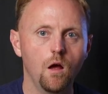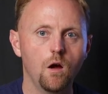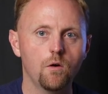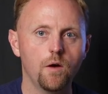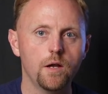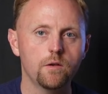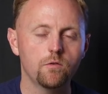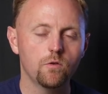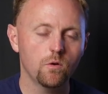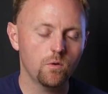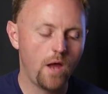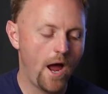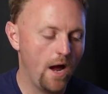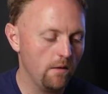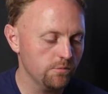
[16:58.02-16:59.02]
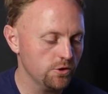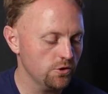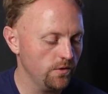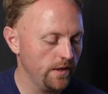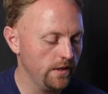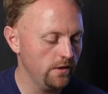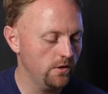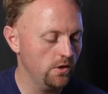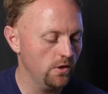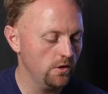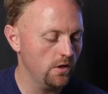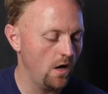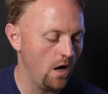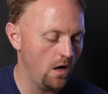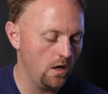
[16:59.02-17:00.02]
All right, so capturing
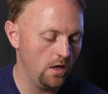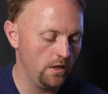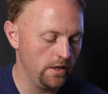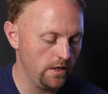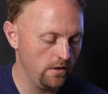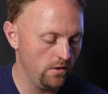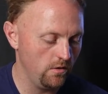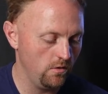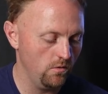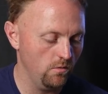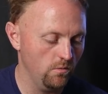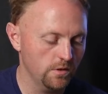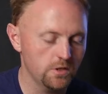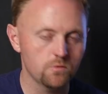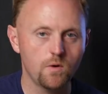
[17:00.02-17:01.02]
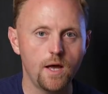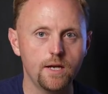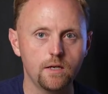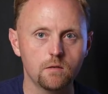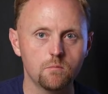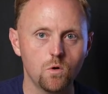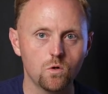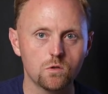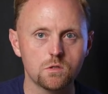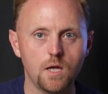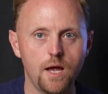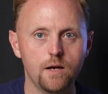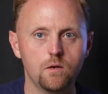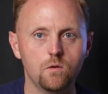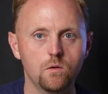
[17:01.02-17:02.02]
good audio when you're riding a
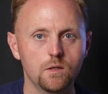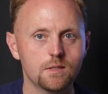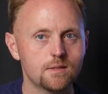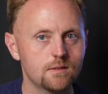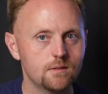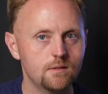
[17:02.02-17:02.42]
motorcycle is